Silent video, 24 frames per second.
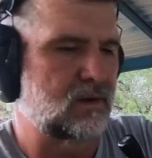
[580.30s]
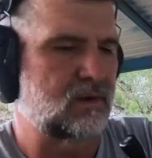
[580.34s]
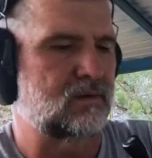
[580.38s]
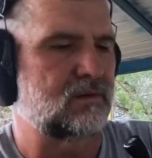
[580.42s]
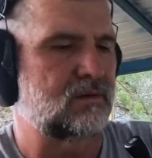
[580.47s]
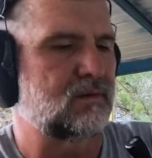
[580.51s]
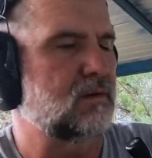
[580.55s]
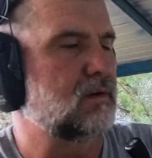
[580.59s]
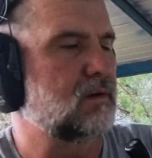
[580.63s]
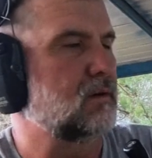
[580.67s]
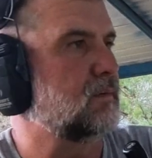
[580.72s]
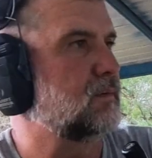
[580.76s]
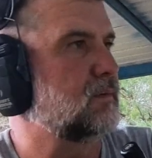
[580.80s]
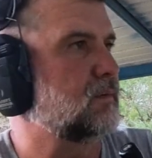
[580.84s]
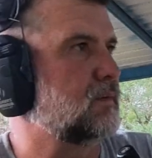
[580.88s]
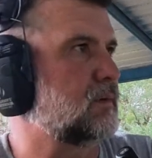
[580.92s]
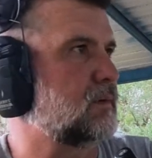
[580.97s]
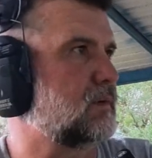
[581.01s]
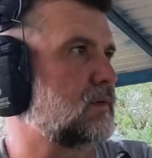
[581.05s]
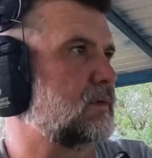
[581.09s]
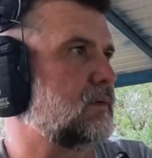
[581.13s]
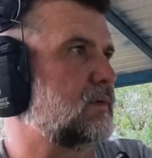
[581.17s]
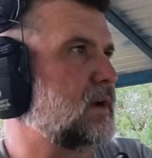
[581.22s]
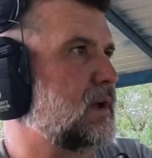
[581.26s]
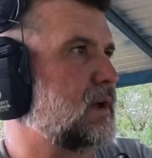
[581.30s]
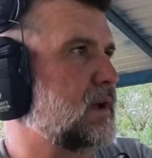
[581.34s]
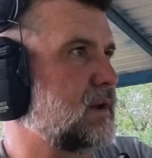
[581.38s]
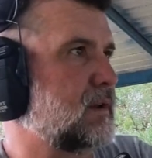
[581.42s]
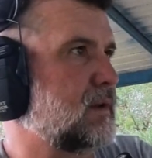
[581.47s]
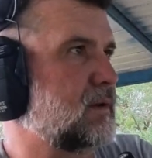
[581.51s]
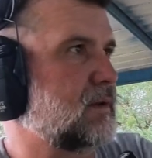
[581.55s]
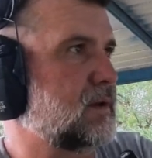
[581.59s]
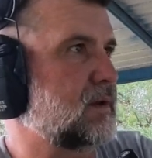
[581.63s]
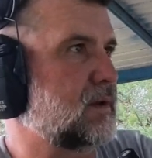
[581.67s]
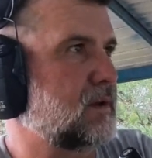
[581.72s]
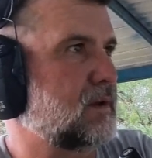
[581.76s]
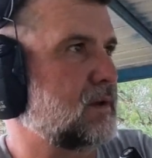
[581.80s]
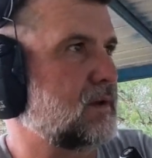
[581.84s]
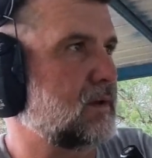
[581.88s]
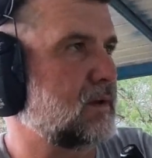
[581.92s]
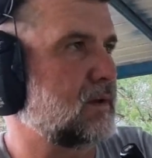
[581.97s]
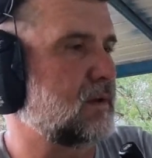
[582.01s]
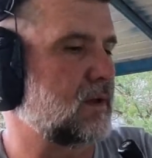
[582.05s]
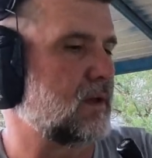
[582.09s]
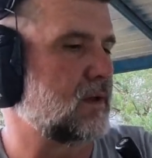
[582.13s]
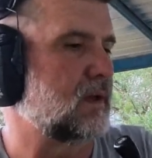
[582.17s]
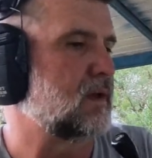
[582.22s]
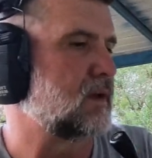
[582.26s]
So, all right.
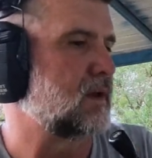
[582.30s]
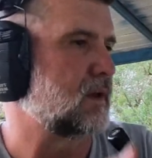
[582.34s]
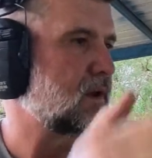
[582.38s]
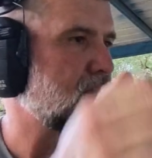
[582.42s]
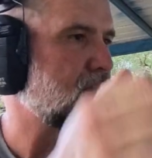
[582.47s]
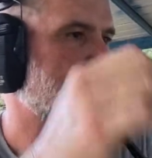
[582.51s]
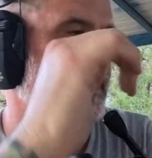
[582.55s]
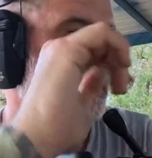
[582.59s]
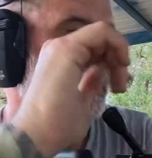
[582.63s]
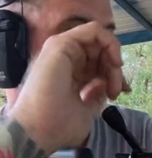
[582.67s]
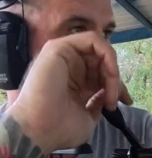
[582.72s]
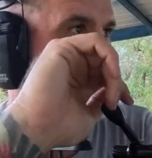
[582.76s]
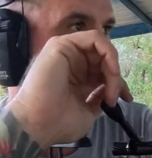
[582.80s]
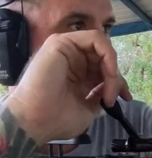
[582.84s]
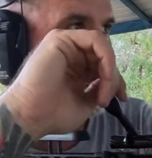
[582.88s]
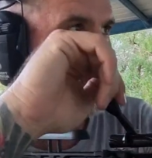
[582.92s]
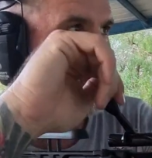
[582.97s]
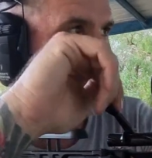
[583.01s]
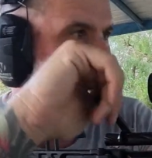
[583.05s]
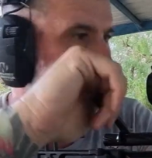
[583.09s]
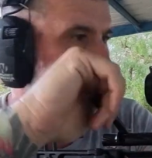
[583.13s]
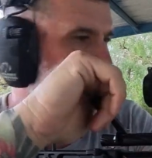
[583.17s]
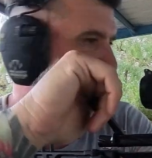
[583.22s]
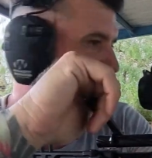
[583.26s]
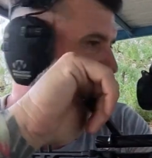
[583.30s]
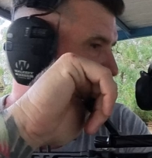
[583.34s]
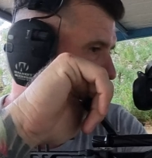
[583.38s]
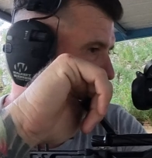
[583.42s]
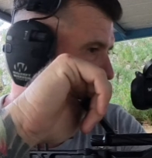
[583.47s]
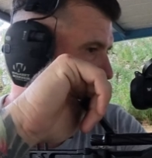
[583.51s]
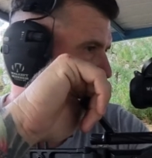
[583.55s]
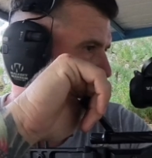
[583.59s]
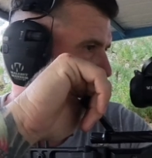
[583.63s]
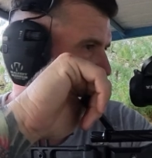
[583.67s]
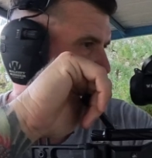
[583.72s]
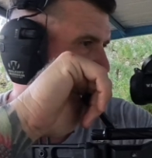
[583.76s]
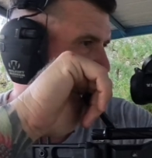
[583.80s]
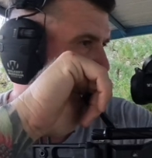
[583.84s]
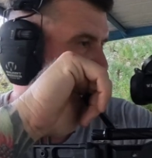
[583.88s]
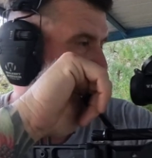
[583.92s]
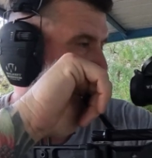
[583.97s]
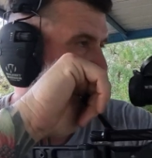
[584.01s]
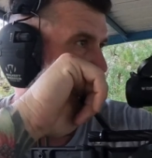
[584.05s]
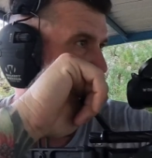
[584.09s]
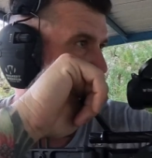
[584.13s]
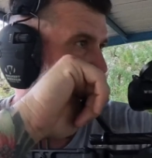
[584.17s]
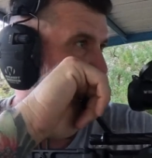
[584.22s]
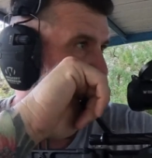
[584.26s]
Got the mag in. Let's set
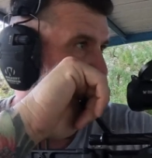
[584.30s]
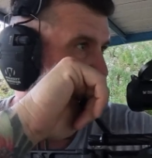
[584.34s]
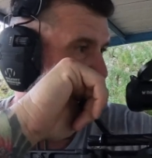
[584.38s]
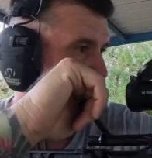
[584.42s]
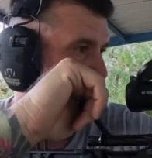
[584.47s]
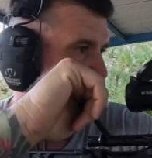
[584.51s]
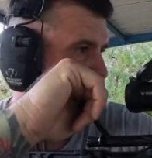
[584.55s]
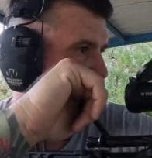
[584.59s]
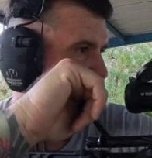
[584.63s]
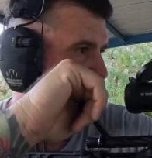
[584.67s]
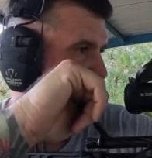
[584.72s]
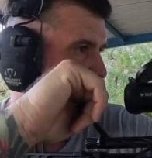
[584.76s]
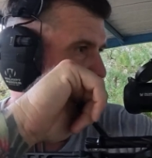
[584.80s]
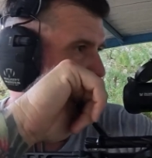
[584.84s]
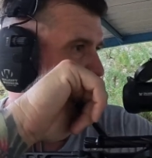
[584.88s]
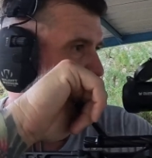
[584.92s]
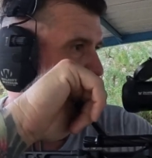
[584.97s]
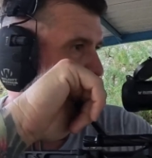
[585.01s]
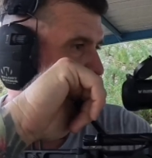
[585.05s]
up for that first one.